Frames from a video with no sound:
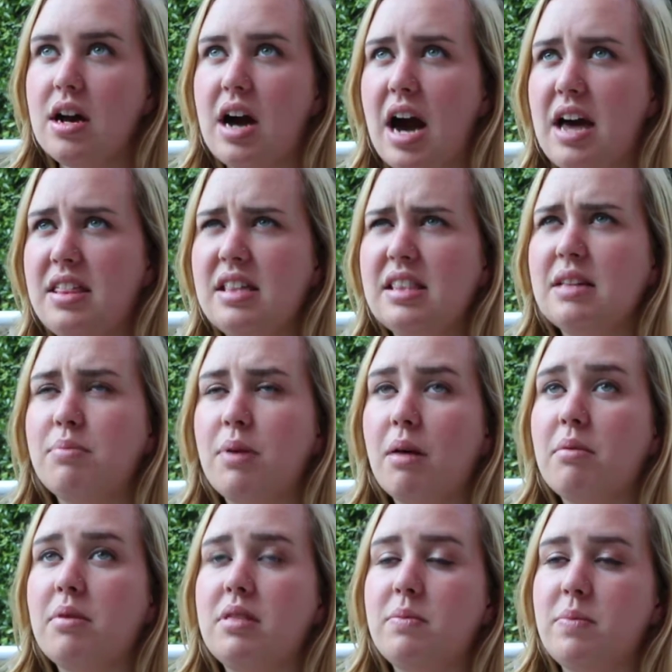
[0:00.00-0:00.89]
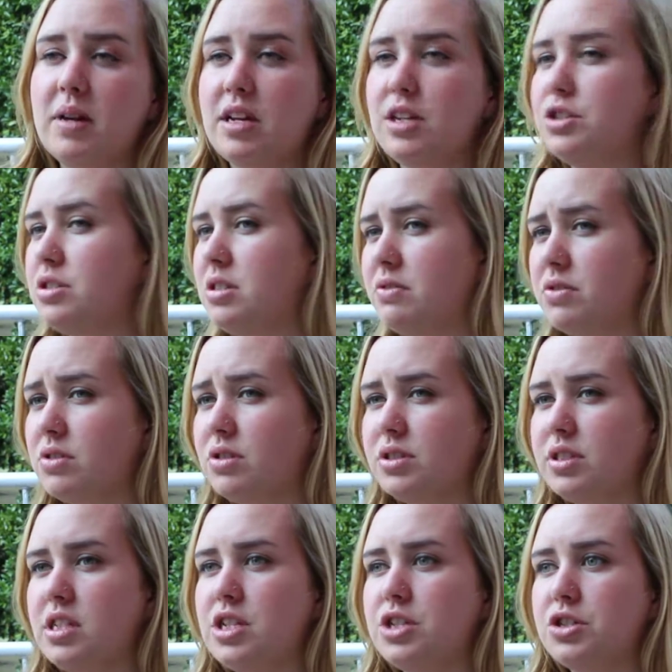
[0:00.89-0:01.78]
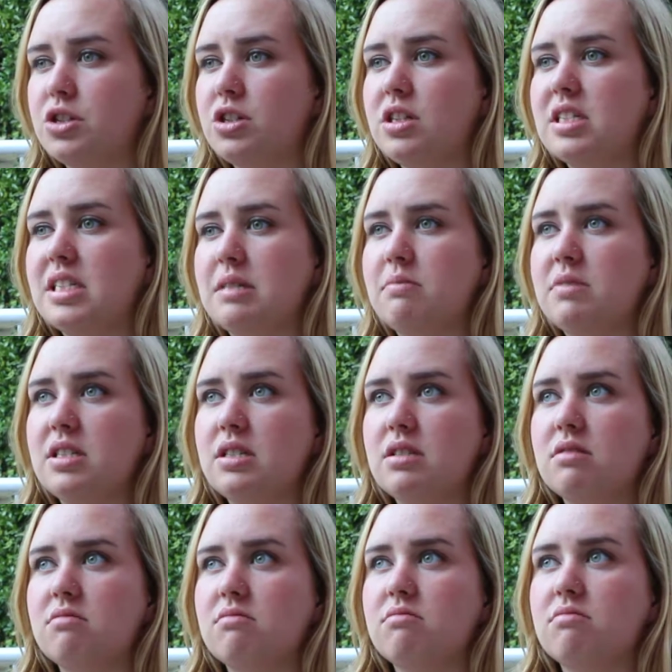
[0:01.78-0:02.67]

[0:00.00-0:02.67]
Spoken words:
I think that probably the biggest difficulty in journalism is